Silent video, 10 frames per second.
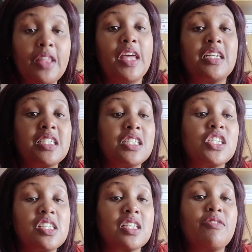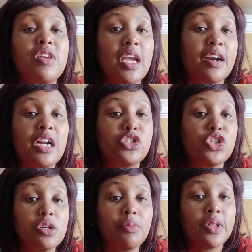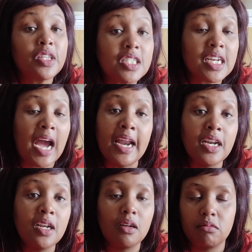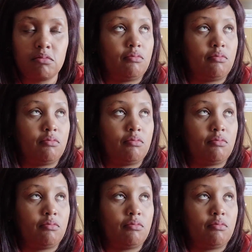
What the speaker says: that she's having a relationship with Dingaan,